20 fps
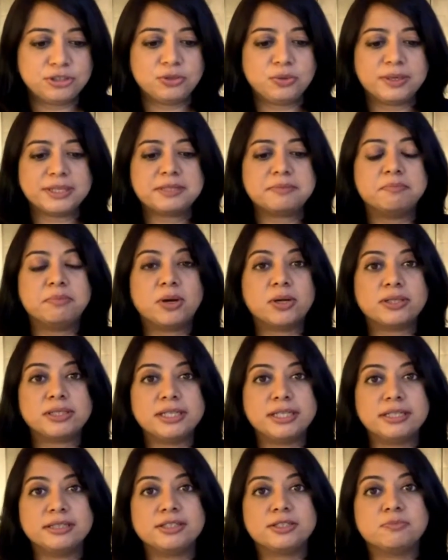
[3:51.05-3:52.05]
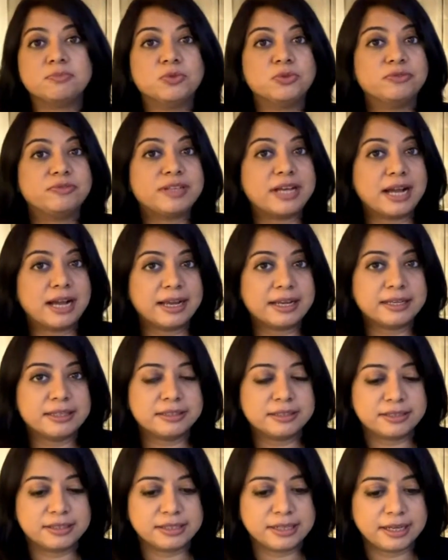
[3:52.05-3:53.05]
US bond yields moved
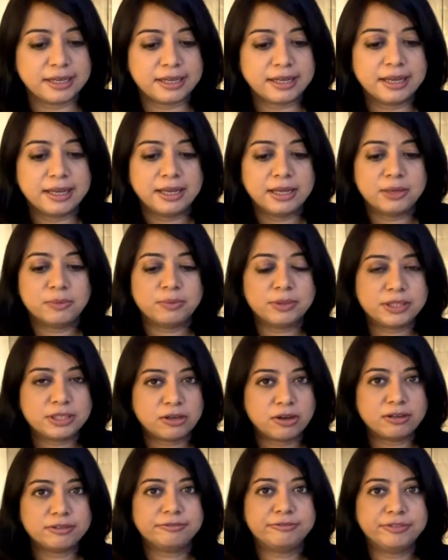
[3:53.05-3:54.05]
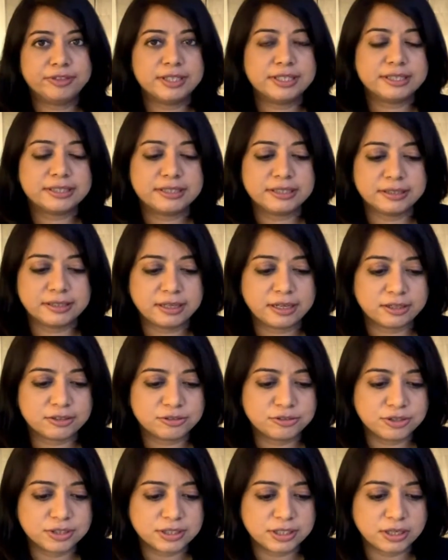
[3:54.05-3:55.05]
higher today with confidence in the
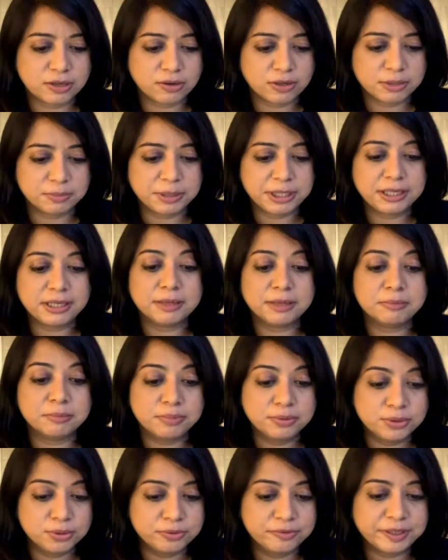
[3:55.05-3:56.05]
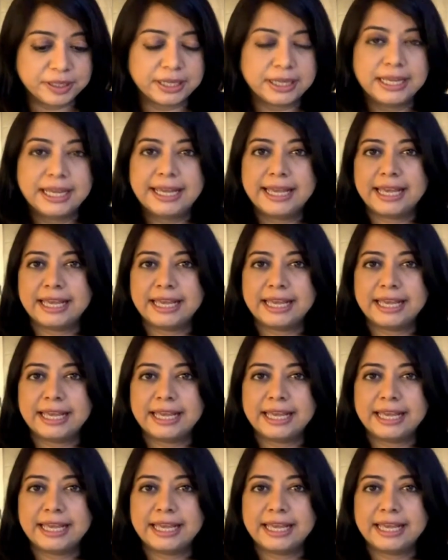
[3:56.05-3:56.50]
country's economy improving.